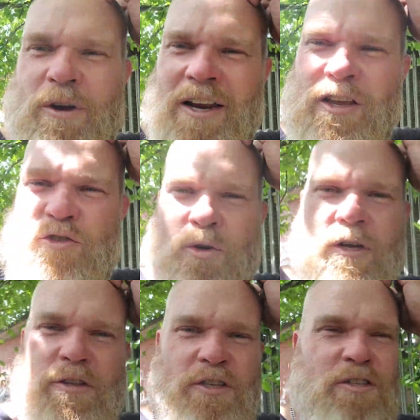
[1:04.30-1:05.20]
really
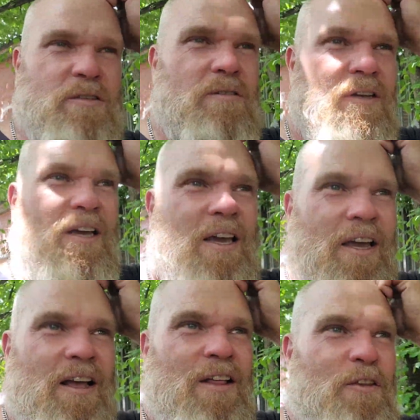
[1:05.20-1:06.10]
enjoyed this
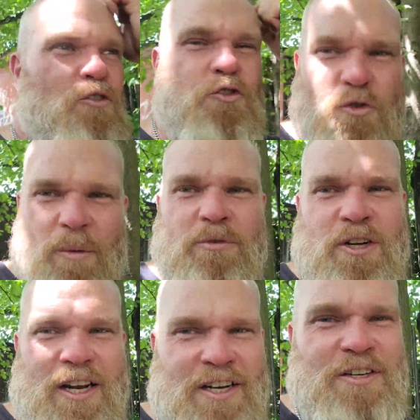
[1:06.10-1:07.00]
trip
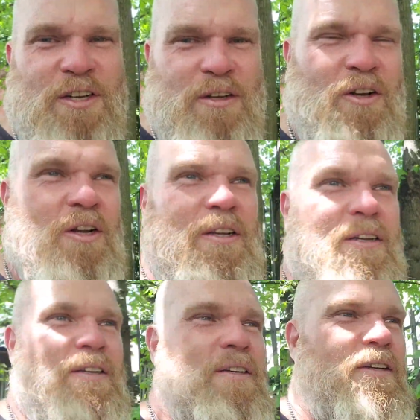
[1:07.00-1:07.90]
to London
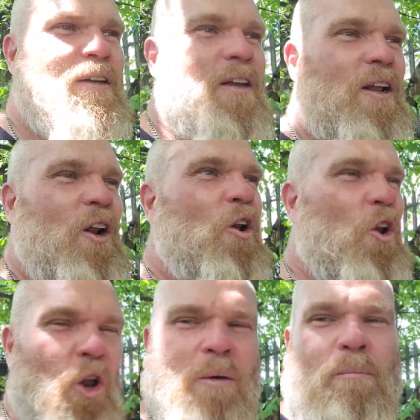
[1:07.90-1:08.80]
a
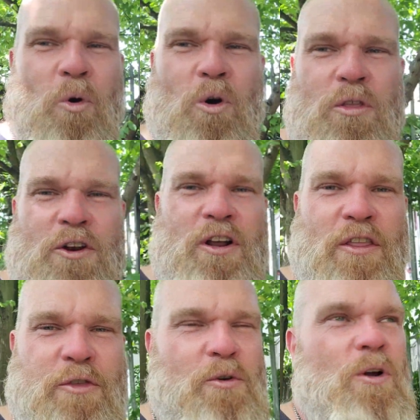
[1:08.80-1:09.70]
lot more than
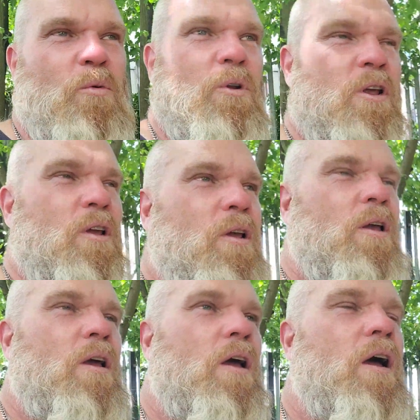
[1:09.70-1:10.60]
I thought I would.
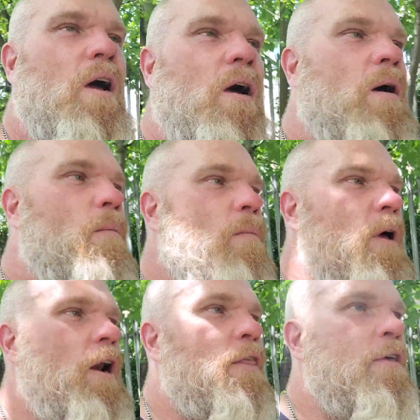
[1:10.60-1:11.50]
And
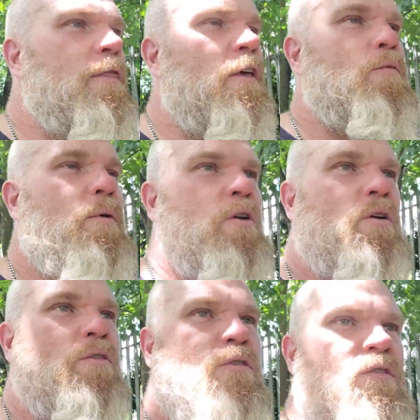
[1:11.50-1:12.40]
I think that's
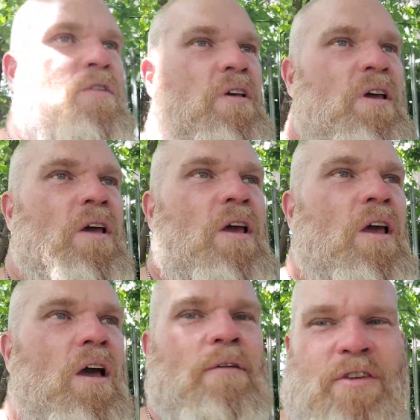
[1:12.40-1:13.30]
because
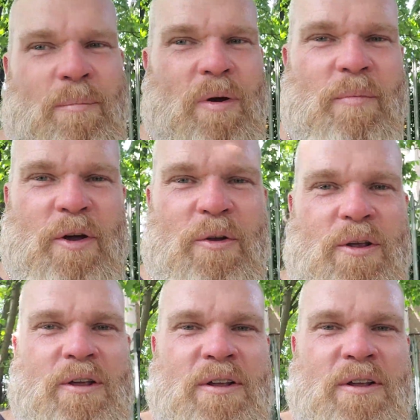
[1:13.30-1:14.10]
I've done it by boat.